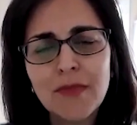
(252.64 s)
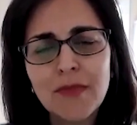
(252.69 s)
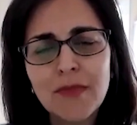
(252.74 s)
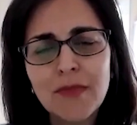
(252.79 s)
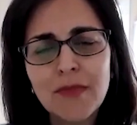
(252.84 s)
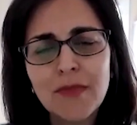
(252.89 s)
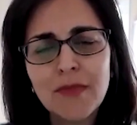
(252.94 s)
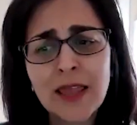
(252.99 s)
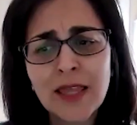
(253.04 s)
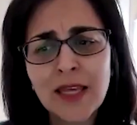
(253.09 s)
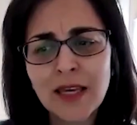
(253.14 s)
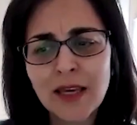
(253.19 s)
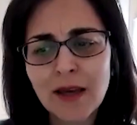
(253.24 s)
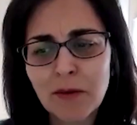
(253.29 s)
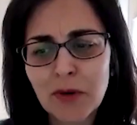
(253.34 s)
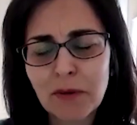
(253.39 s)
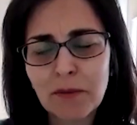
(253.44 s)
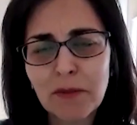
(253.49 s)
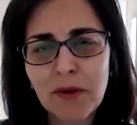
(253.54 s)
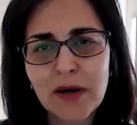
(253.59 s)
And I think
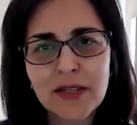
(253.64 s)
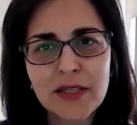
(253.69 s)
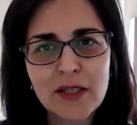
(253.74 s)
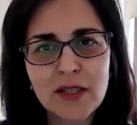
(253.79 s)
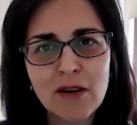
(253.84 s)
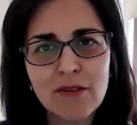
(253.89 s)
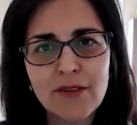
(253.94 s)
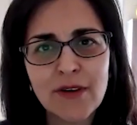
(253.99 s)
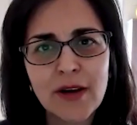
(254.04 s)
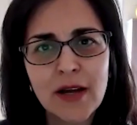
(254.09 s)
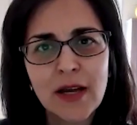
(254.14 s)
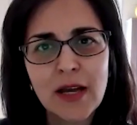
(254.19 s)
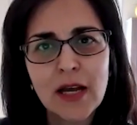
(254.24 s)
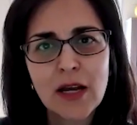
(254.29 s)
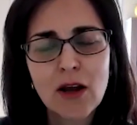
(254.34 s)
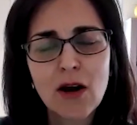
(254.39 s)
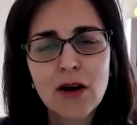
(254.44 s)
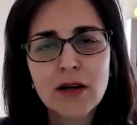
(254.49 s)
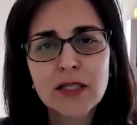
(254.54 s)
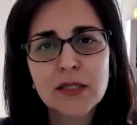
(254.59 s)
I'm reminded of
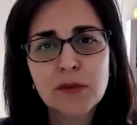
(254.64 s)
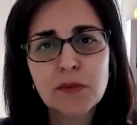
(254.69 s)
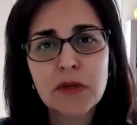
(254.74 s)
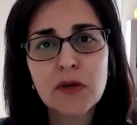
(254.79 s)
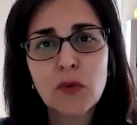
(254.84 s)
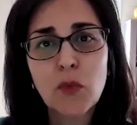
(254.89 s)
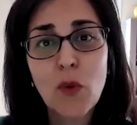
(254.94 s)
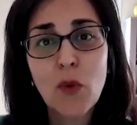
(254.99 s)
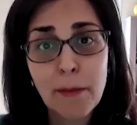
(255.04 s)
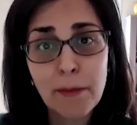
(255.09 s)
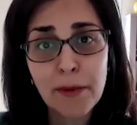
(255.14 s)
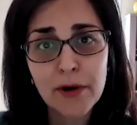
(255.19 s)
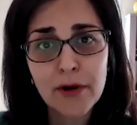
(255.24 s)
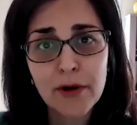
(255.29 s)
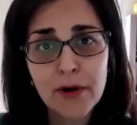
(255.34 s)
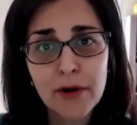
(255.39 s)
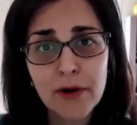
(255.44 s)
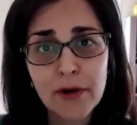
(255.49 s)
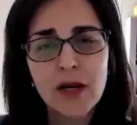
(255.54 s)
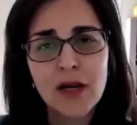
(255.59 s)
Congressman
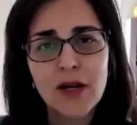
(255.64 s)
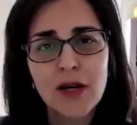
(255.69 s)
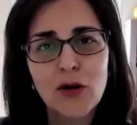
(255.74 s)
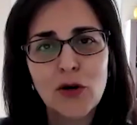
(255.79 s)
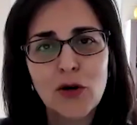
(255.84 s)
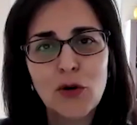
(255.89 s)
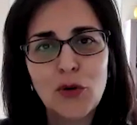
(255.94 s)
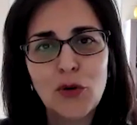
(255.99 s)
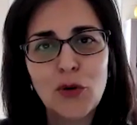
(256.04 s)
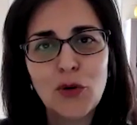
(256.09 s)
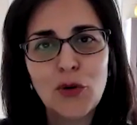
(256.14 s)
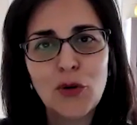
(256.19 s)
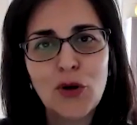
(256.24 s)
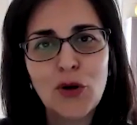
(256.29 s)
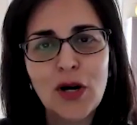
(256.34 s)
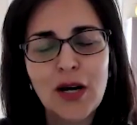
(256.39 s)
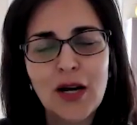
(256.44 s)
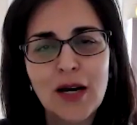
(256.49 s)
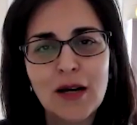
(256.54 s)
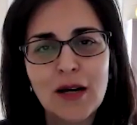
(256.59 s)
Weber,
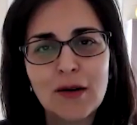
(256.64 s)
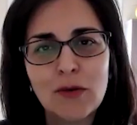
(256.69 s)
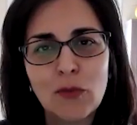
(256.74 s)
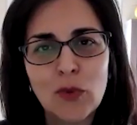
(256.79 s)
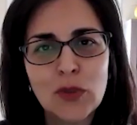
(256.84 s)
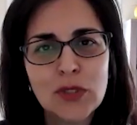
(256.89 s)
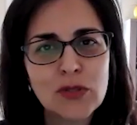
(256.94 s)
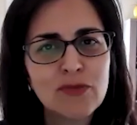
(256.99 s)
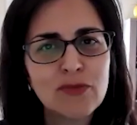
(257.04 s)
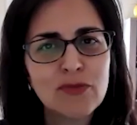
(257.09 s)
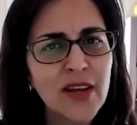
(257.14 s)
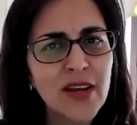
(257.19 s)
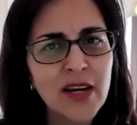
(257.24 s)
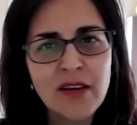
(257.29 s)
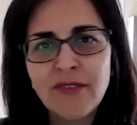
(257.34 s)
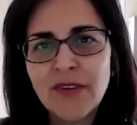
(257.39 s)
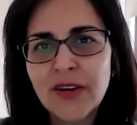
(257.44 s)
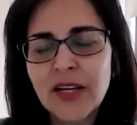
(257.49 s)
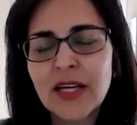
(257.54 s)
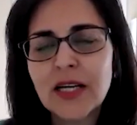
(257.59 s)
who was
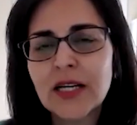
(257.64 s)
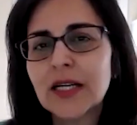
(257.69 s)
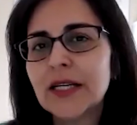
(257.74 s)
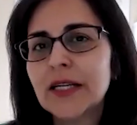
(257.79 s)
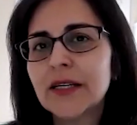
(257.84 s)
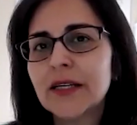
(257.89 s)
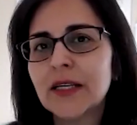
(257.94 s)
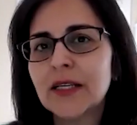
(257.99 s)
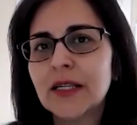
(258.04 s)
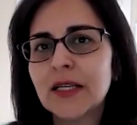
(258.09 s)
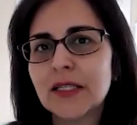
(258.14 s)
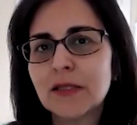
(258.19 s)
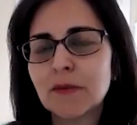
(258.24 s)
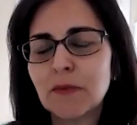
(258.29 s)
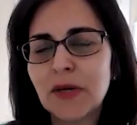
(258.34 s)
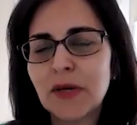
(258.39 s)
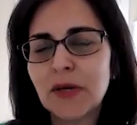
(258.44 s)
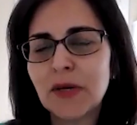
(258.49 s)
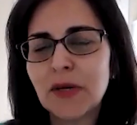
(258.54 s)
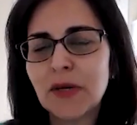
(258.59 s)
very, very clear in his
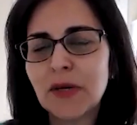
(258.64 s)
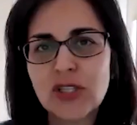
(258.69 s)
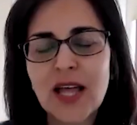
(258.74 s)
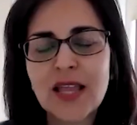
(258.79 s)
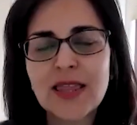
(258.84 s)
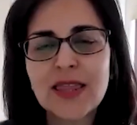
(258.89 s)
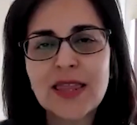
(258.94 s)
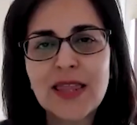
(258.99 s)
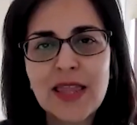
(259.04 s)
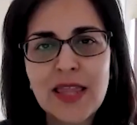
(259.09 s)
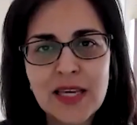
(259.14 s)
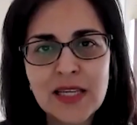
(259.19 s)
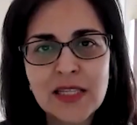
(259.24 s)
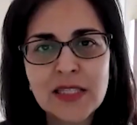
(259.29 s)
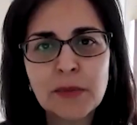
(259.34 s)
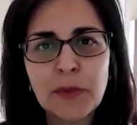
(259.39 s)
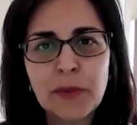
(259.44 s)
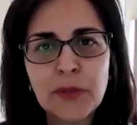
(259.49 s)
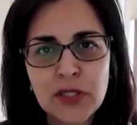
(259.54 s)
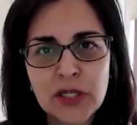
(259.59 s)
message that
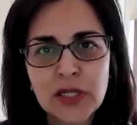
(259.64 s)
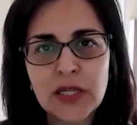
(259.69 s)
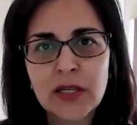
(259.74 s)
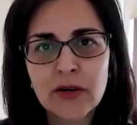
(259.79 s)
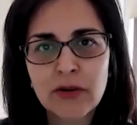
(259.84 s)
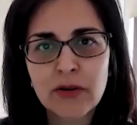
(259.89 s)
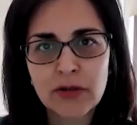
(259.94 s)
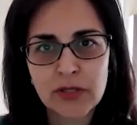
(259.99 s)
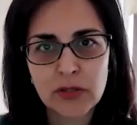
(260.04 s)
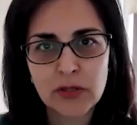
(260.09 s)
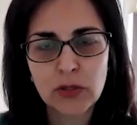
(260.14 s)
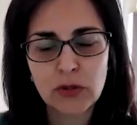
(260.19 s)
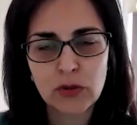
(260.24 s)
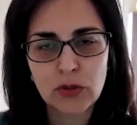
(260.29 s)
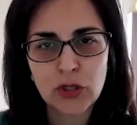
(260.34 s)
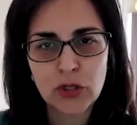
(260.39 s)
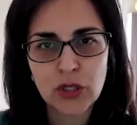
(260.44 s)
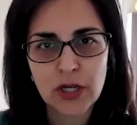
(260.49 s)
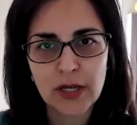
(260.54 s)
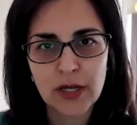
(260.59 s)
this particular
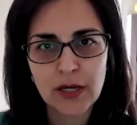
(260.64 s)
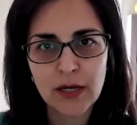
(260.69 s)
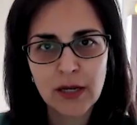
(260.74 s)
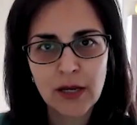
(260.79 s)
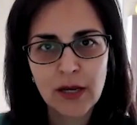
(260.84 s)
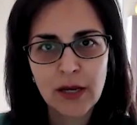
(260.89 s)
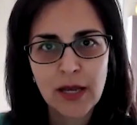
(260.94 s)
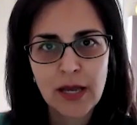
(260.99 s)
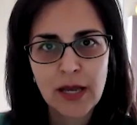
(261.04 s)
resolution